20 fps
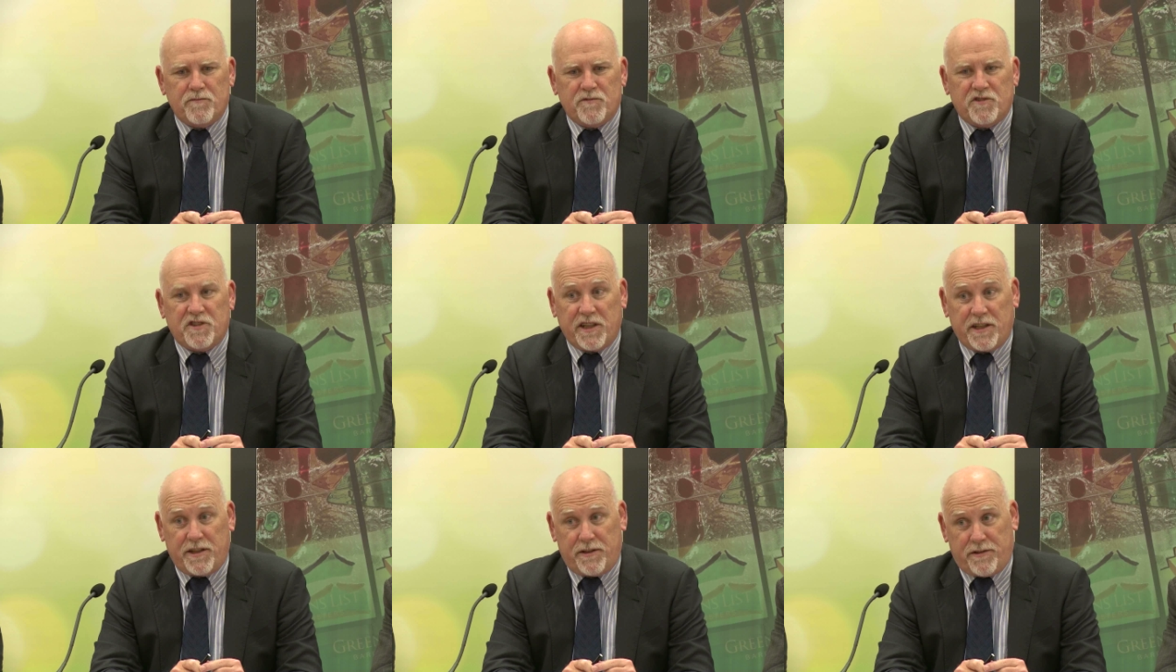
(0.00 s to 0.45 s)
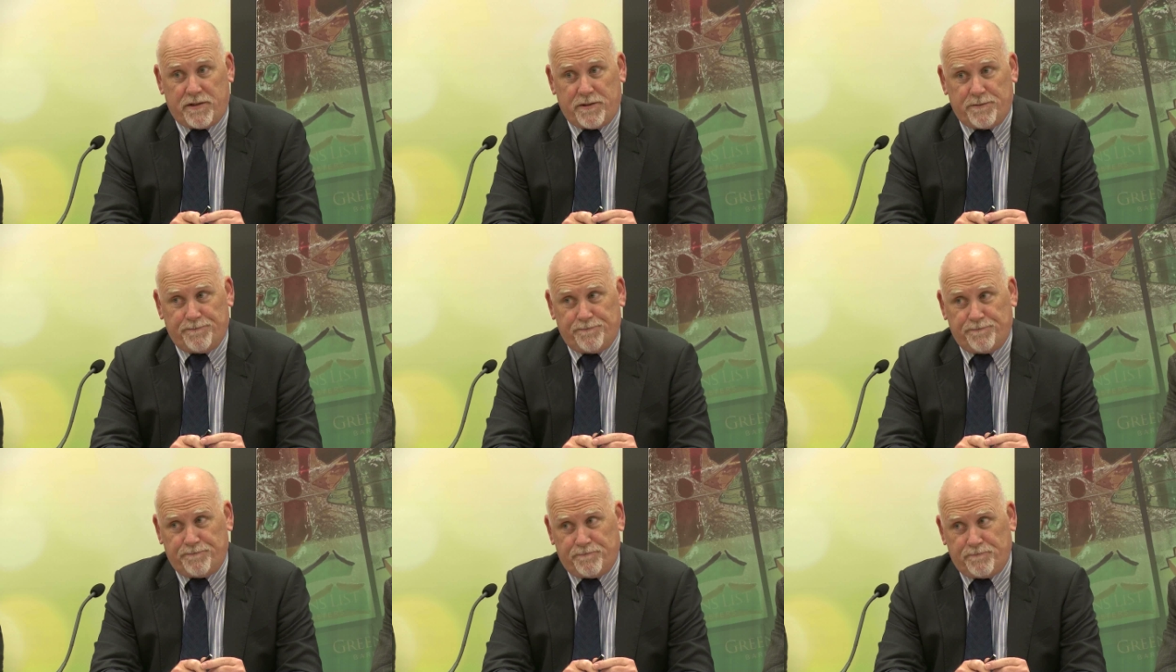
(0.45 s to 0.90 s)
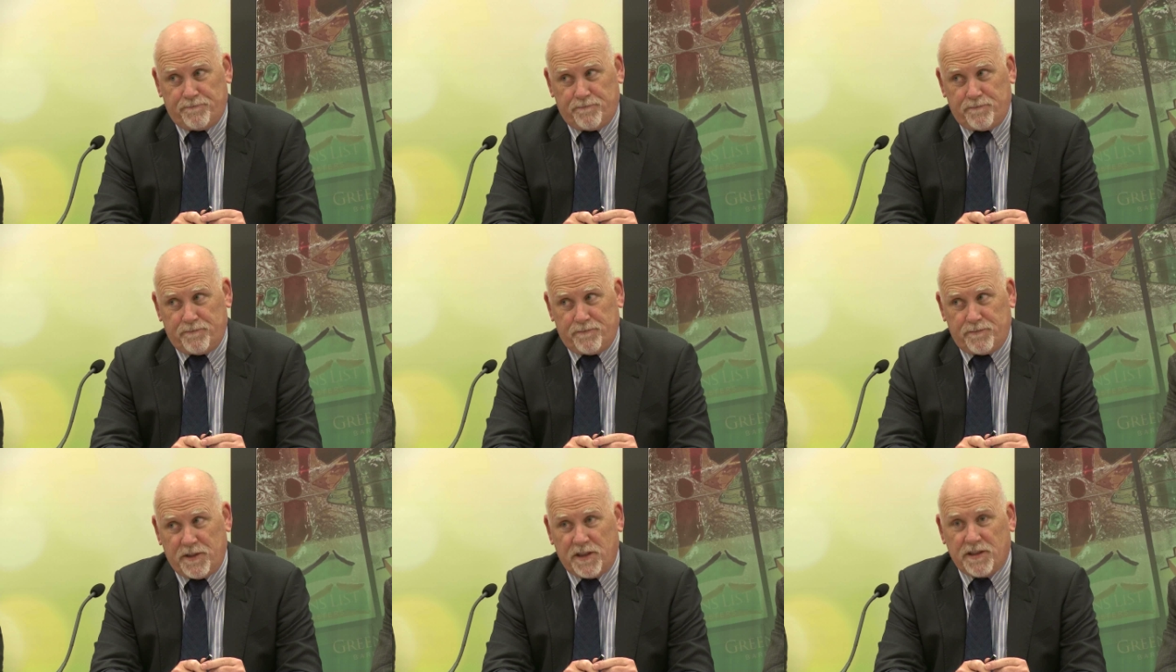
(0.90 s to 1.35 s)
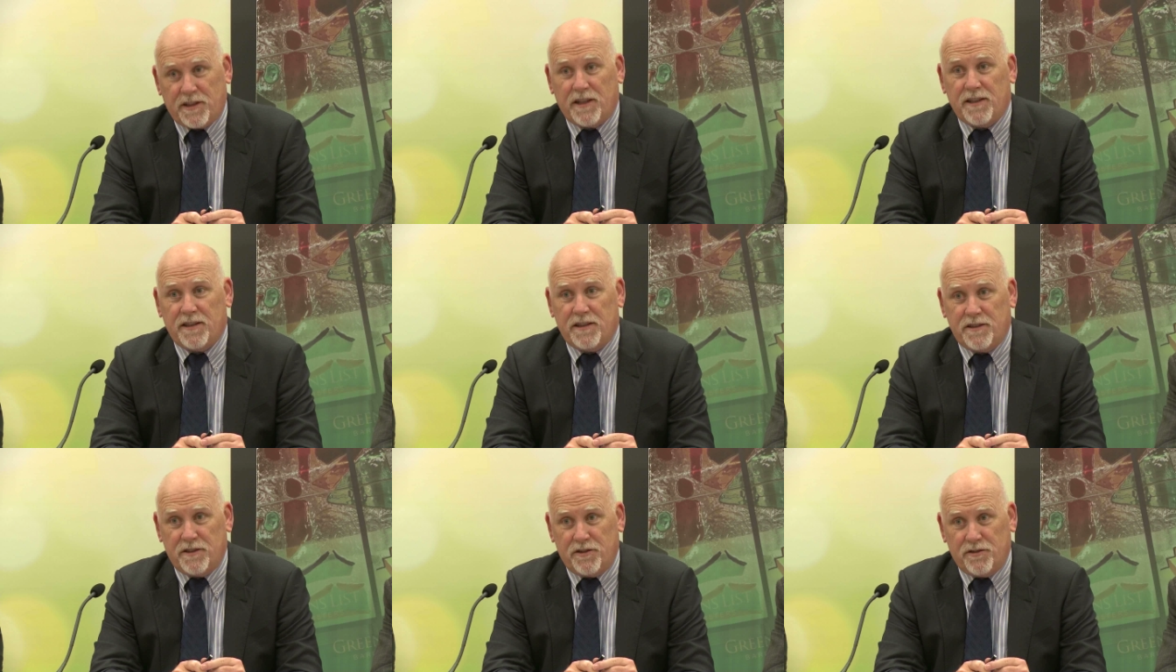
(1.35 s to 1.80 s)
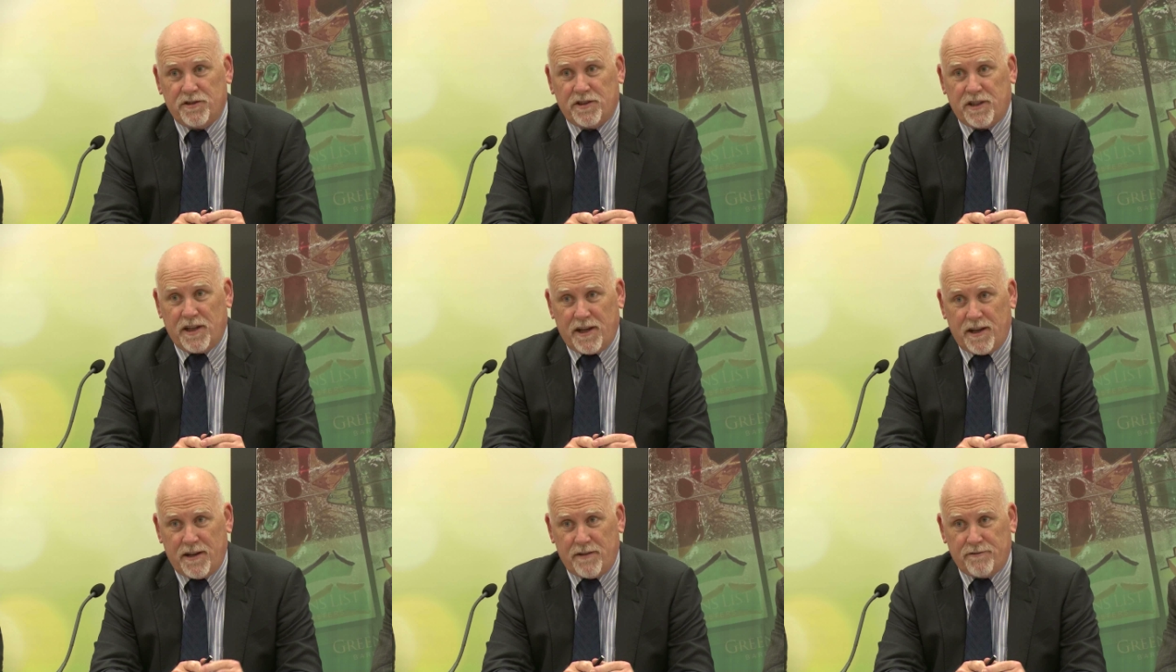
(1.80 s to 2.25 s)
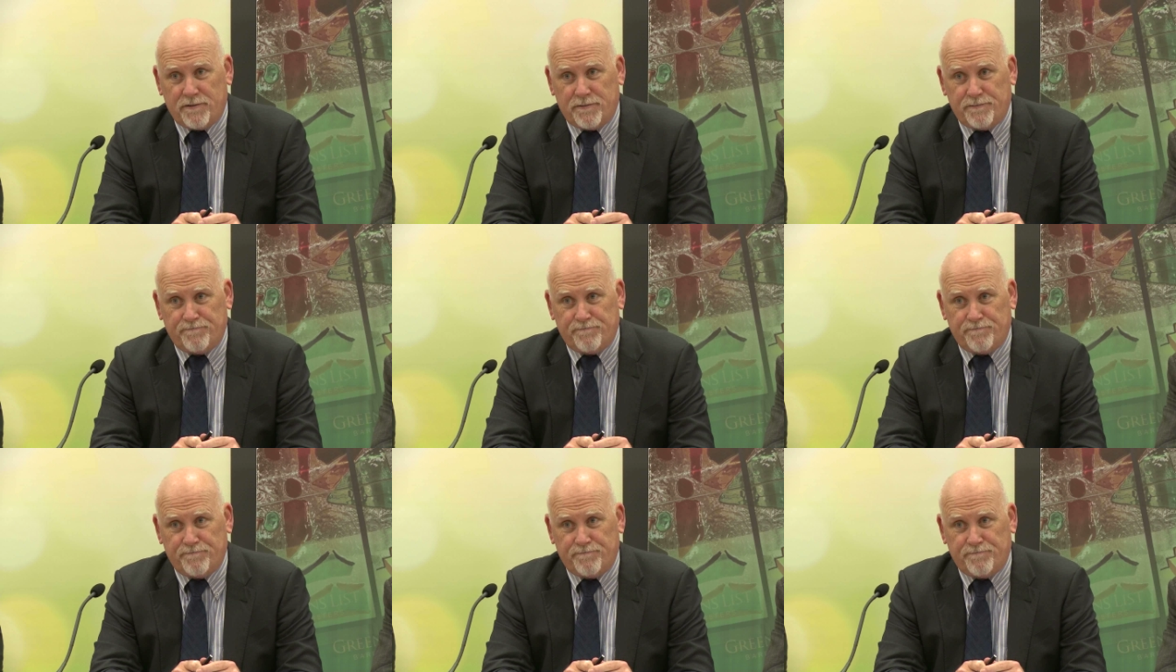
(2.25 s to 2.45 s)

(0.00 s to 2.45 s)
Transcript: teeth that they didn't used to have.